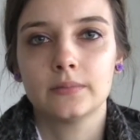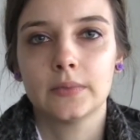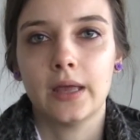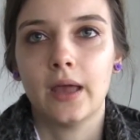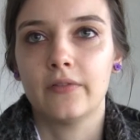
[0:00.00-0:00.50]

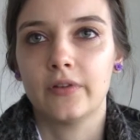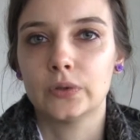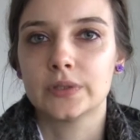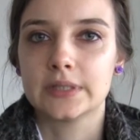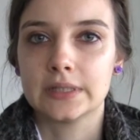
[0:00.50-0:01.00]
they have
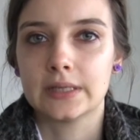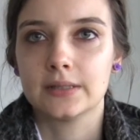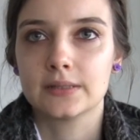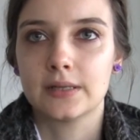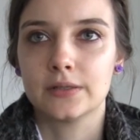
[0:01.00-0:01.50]
all the
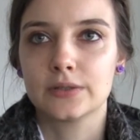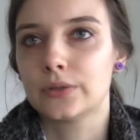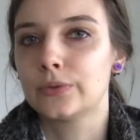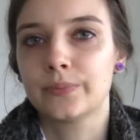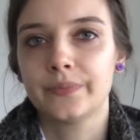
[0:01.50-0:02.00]
details there,
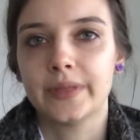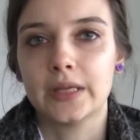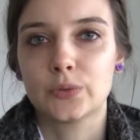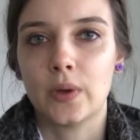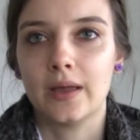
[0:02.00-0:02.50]
so
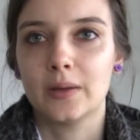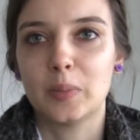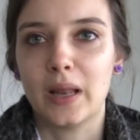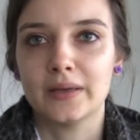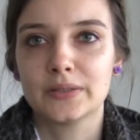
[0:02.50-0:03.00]
that's why I
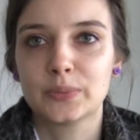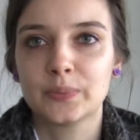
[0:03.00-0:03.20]
applied.